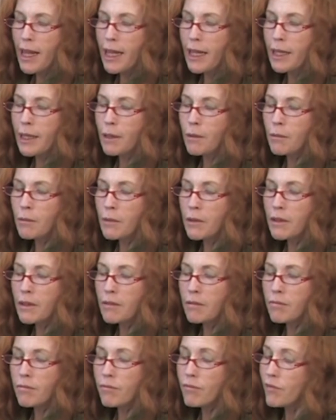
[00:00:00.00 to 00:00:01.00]

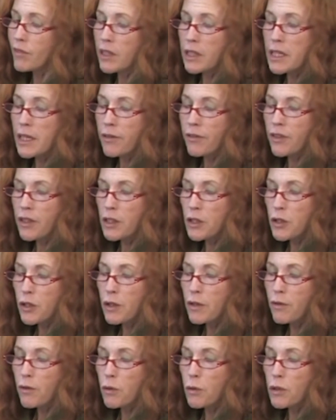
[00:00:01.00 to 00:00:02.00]
the
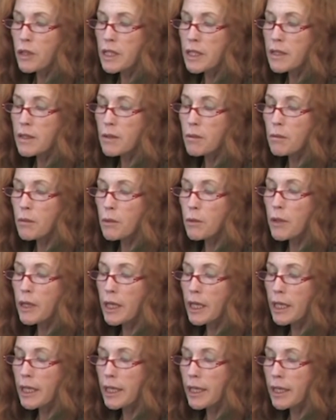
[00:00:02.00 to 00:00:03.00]
definition of autism
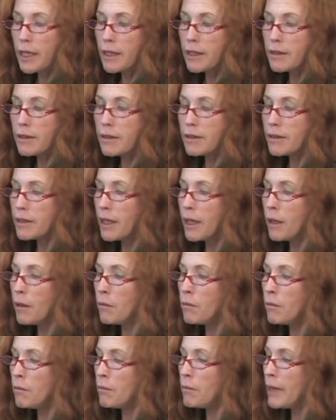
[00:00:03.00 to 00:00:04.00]
really is
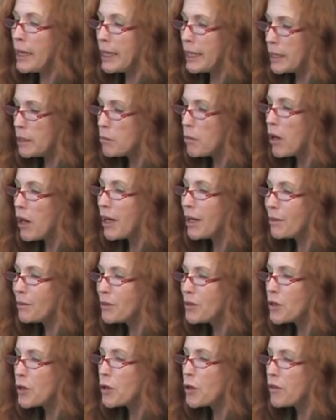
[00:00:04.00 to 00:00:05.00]
made by
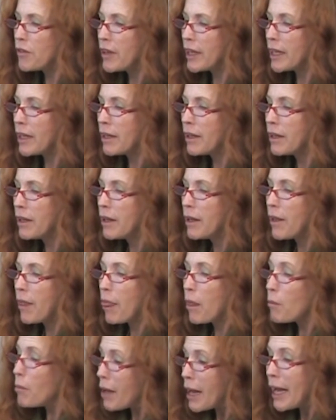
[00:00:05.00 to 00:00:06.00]
observing
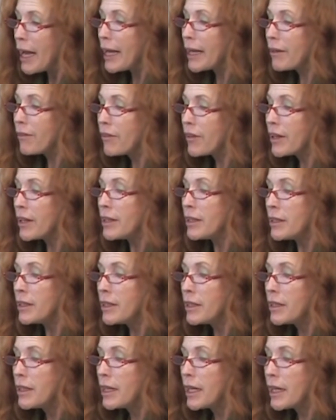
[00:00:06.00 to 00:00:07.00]
the behaviour
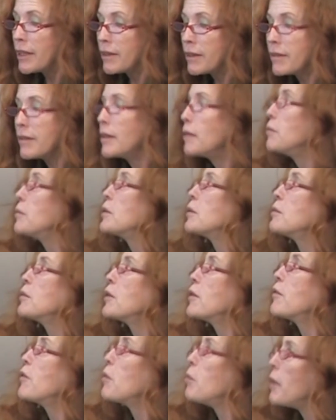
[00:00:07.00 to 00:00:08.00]
and the
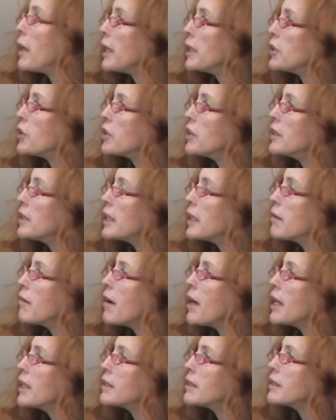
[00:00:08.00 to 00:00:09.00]
symptoms of the patient. There
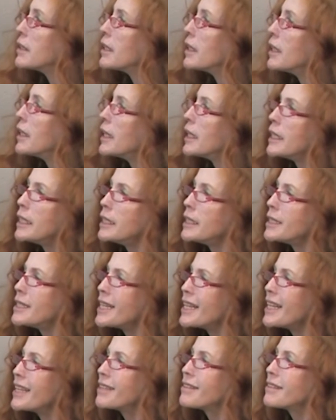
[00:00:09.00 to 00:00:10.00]
aren't any
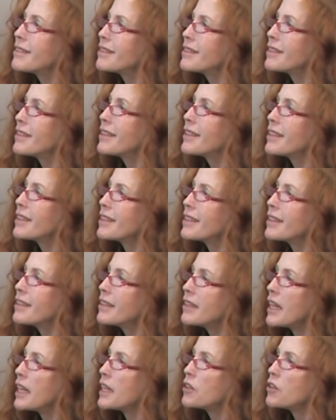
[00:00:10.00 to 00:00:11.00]
tests
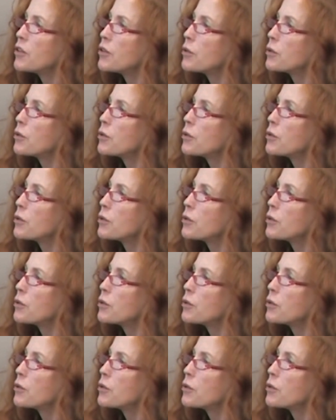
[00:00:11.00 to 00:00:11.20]
that